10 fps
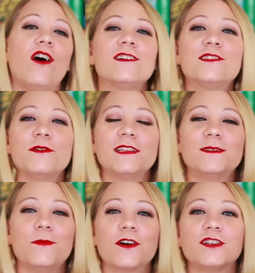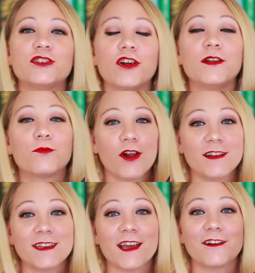Also in this book, Charlotte
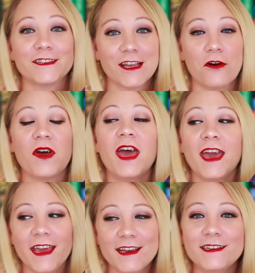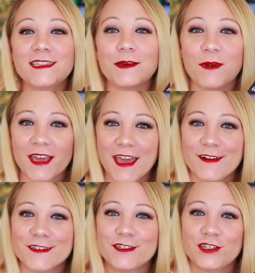Bronte herself is a main character.